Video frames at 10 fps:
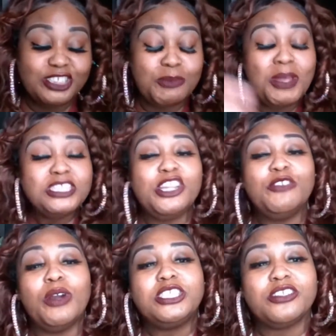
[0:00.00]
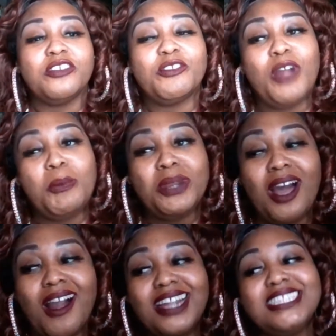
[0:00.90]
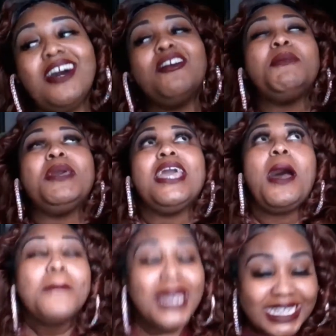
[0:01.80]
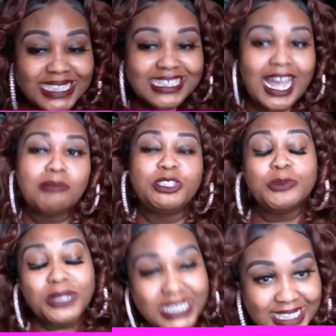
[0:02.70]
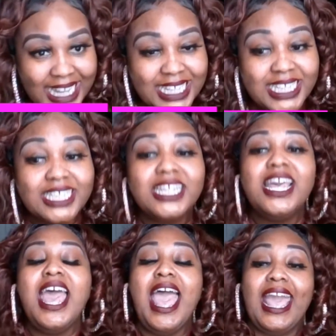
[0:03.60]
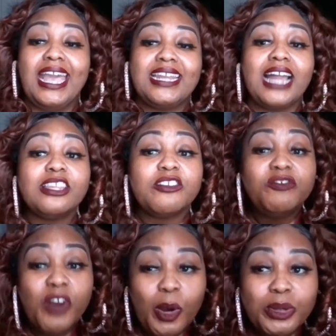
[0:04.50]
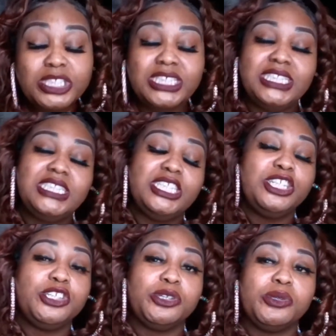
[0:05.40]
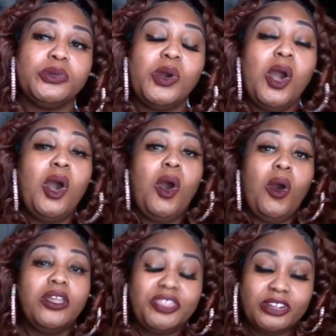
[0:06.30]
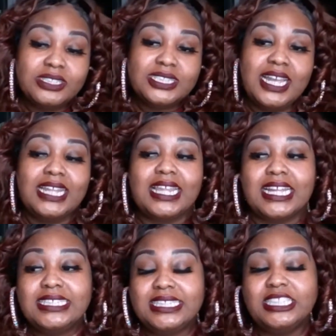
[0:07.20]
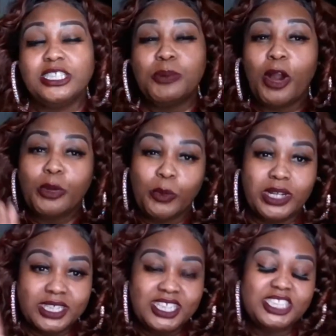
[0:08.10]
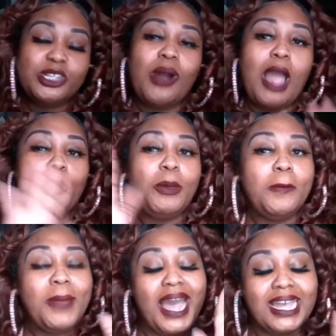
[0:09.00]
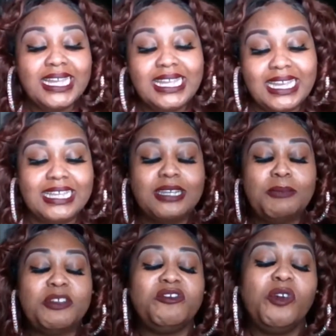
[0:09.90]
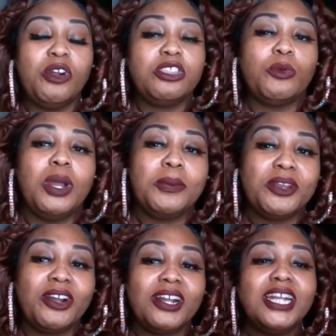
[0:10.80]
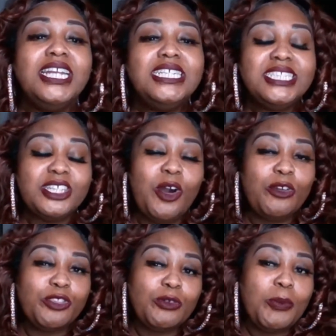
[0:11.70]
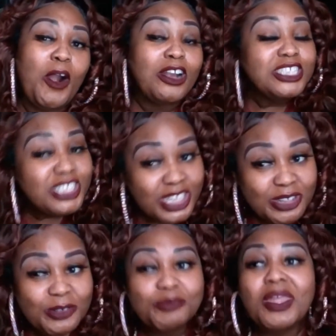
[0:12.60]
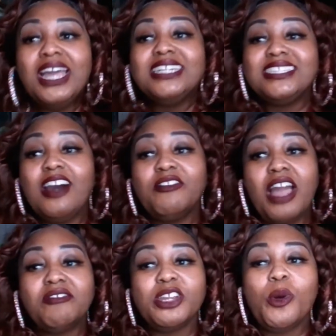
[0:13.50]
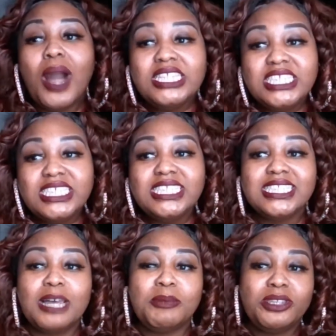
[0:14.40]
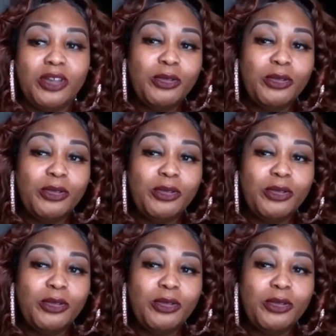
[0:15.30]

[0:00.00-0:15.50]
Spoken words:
So make sure you register for the webinar. It's going to be amazing. I'm super excited. And I look forward to seeing you on Thursday. And like I said, this is part 1. So I will be back again before the webinar to go through part 2. So if you have any questions, let me know.